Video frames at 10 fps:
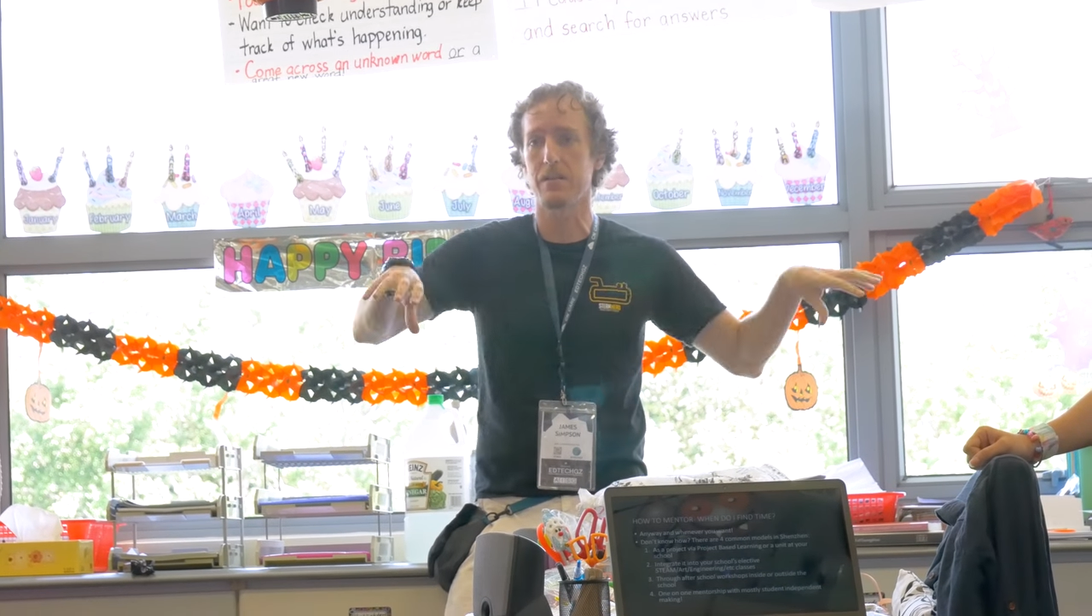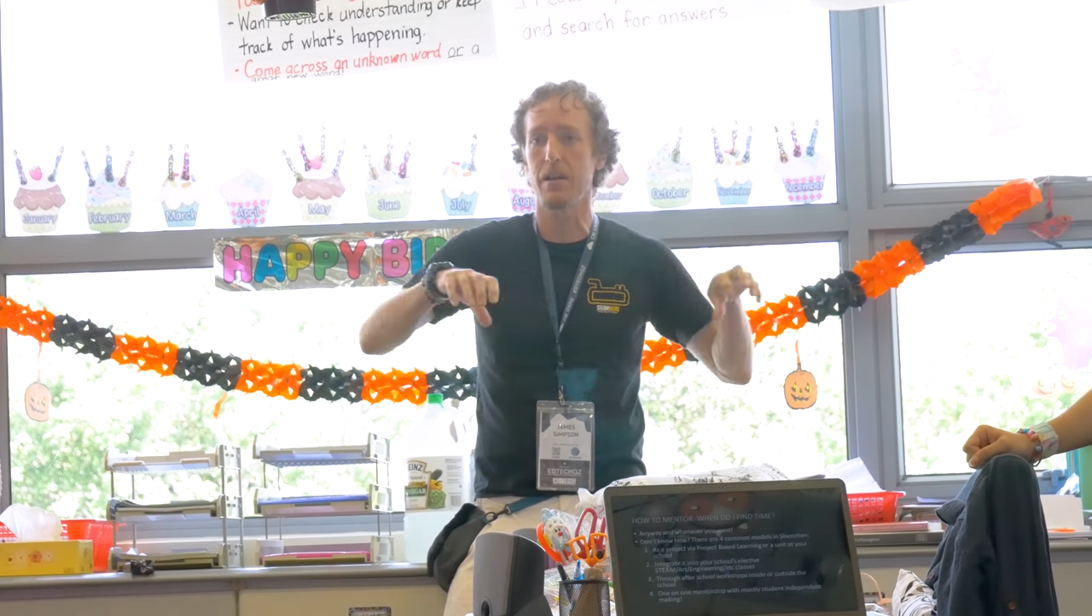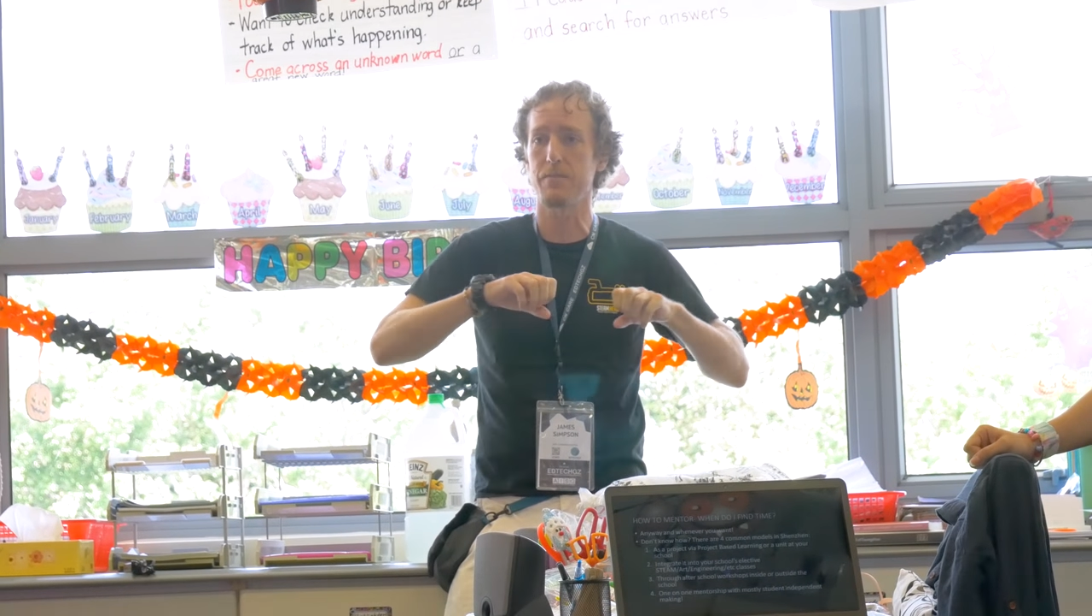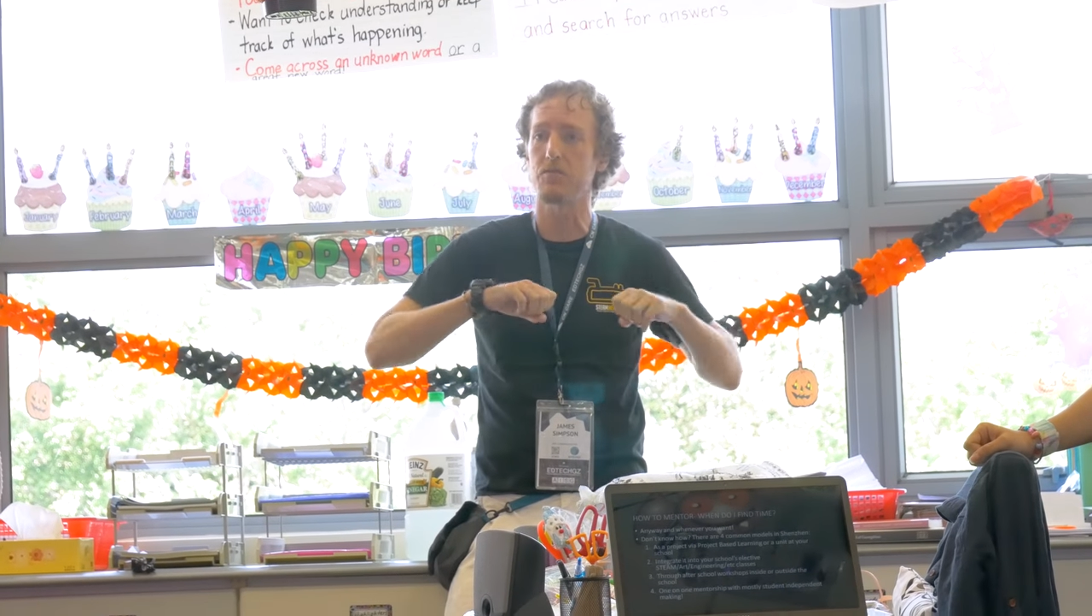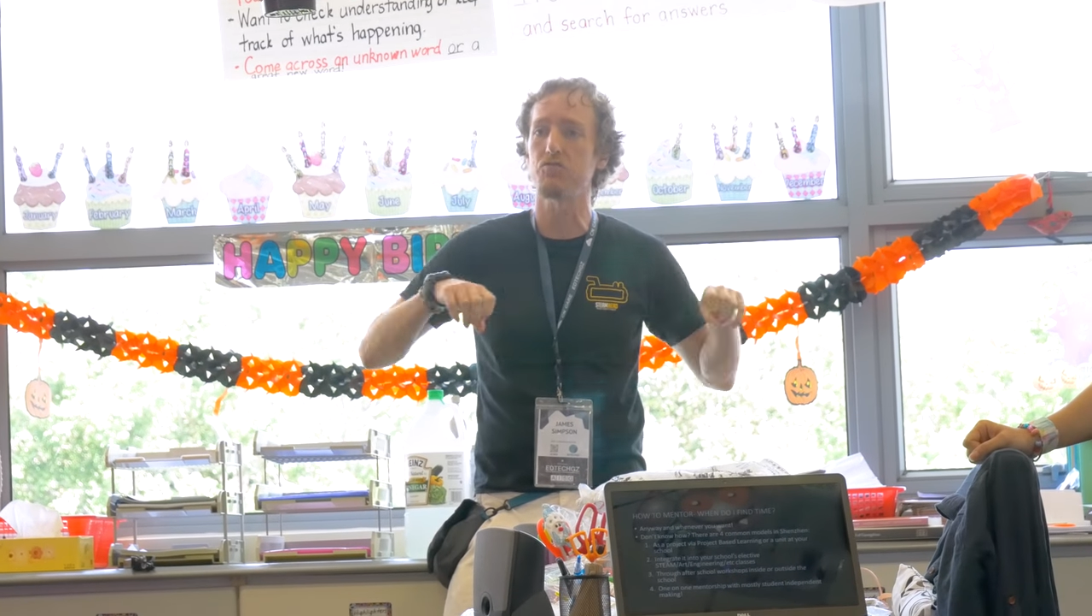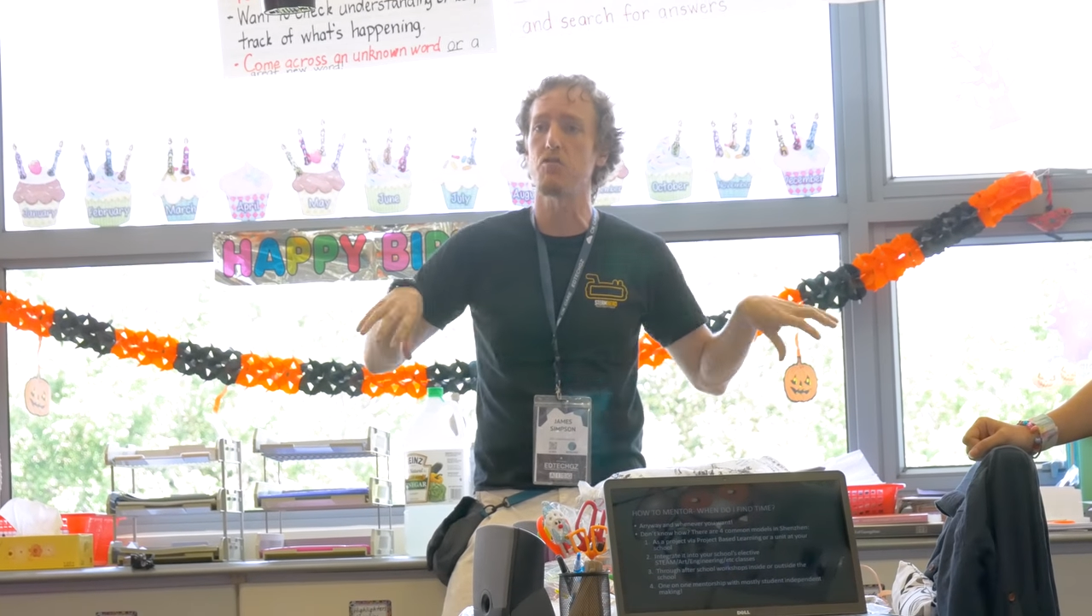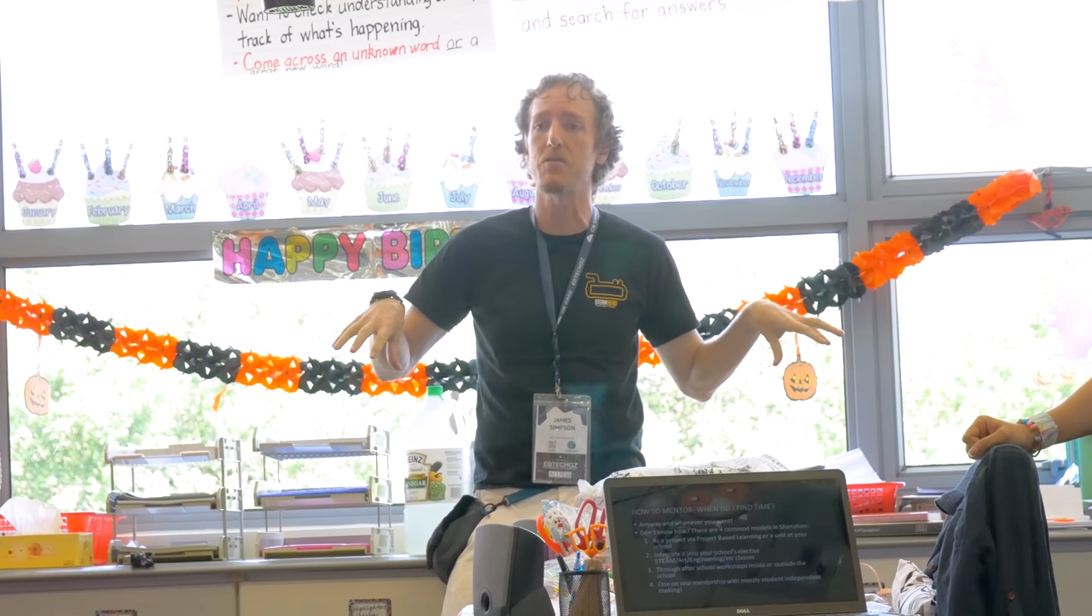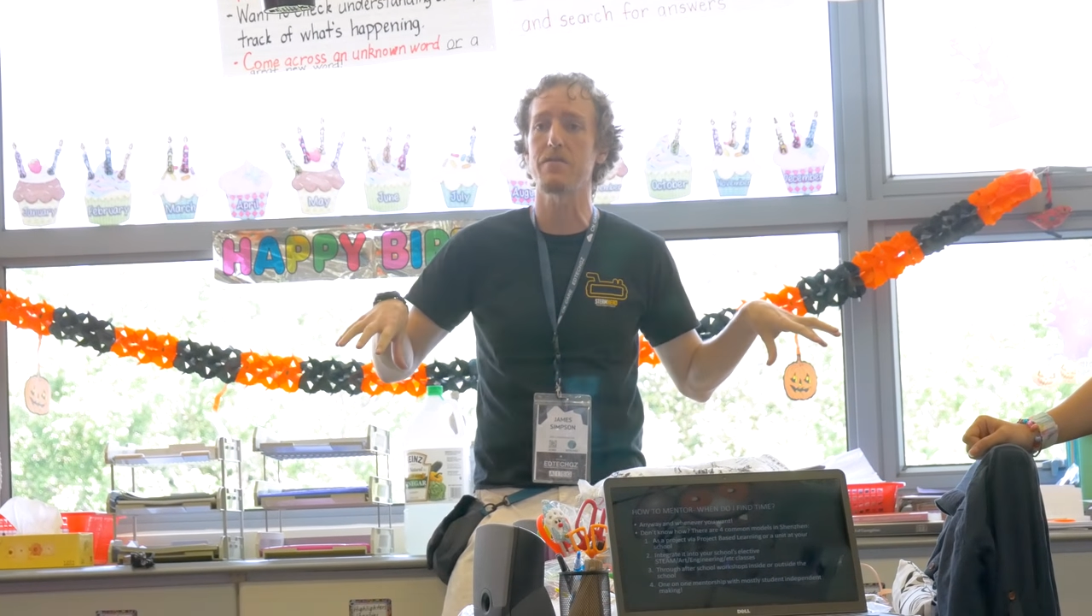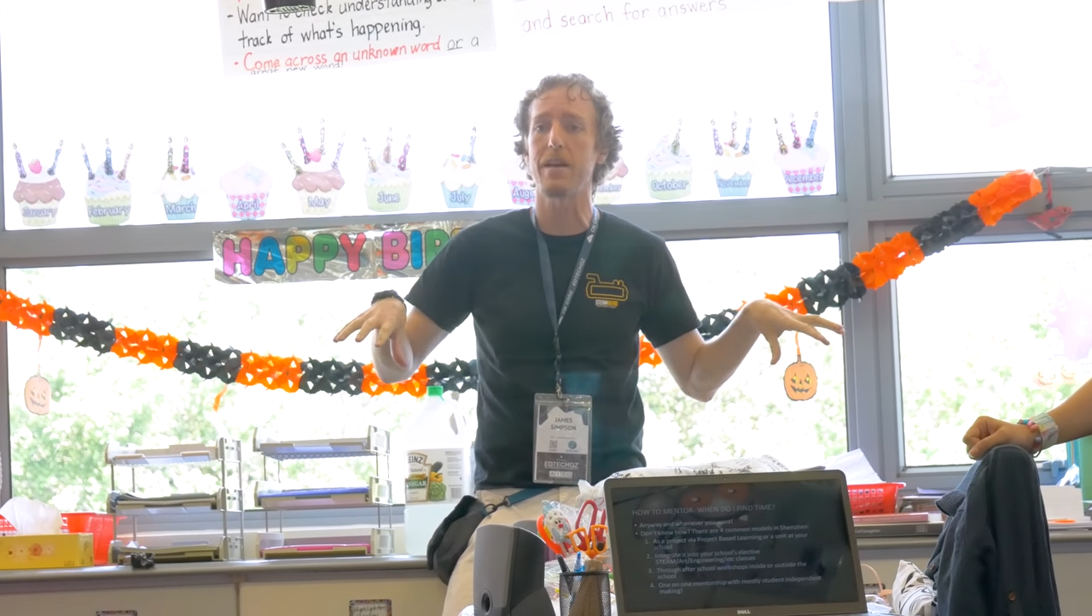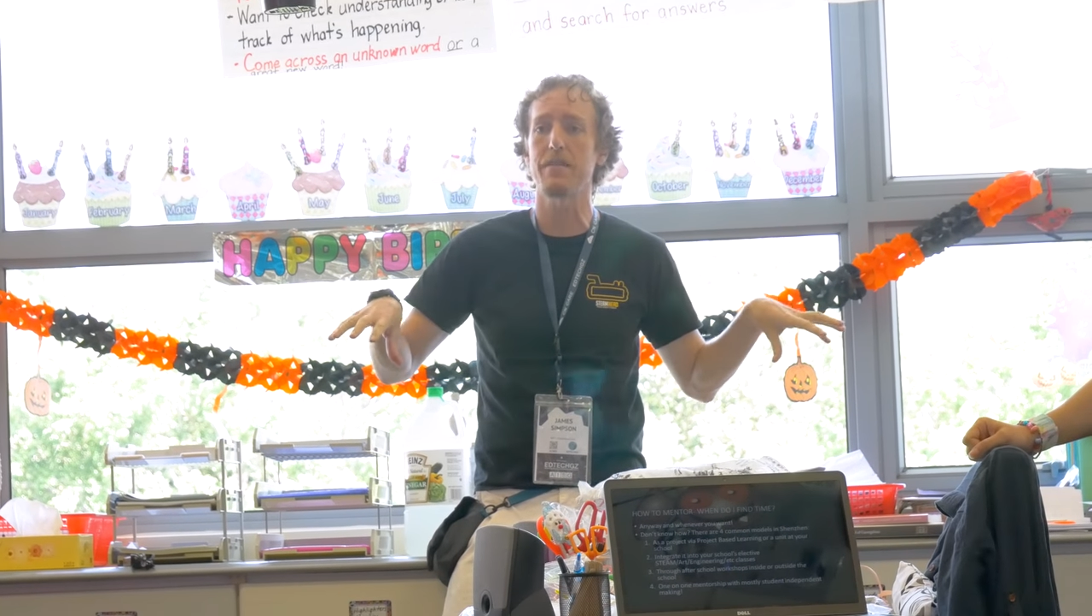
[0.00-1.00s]
and kind of
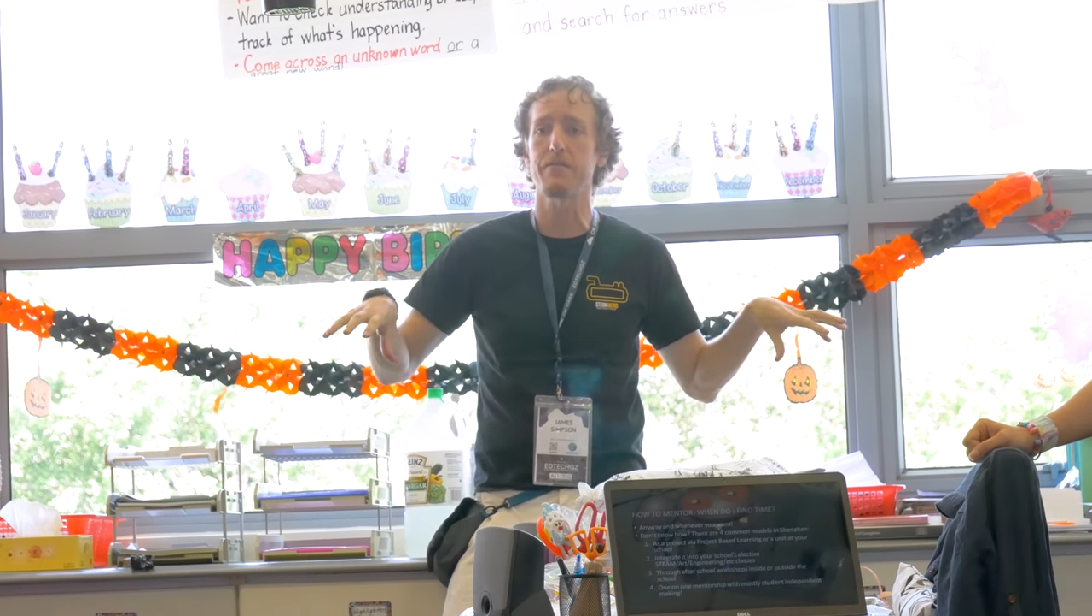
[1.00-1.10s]
distribute that